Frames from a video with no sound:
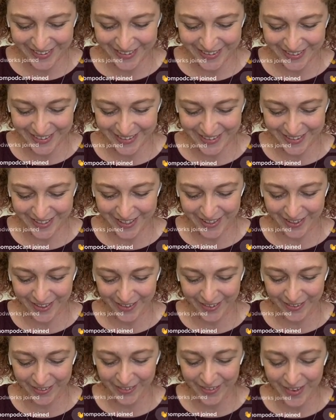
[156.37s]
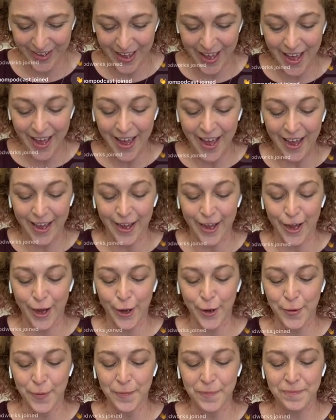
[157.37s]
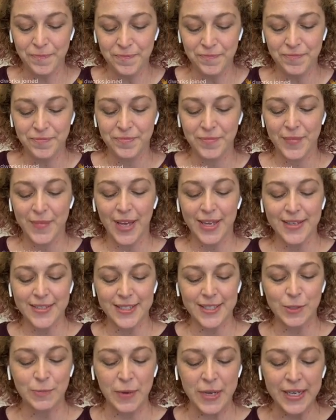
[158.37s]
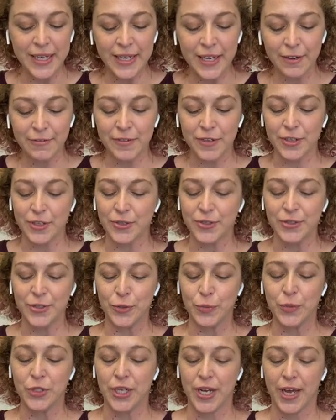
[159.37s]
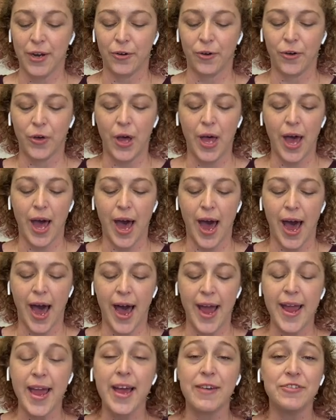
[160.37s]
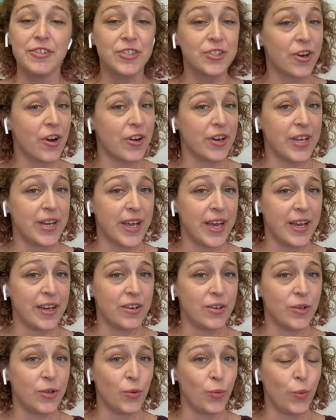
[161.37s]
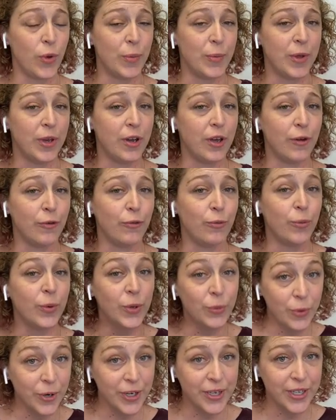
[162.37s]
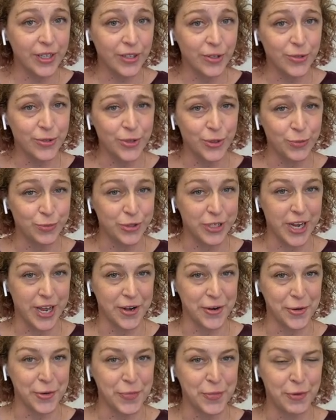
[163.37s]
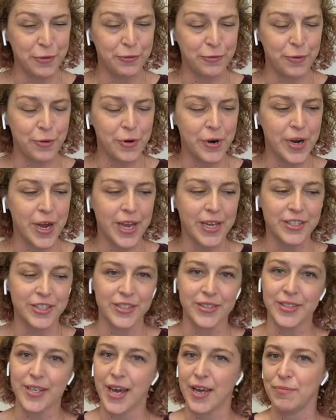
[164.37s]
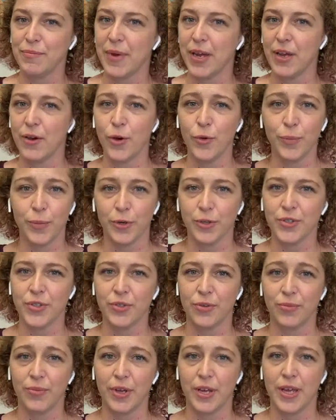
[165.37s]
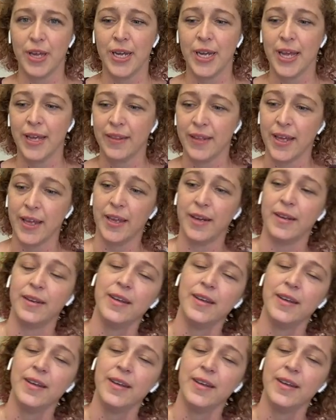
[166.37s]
So, um, speaking of the YouTube channel, I have started a new Women of Woodworking YouTube channel. Before, I just had my own personal one, and then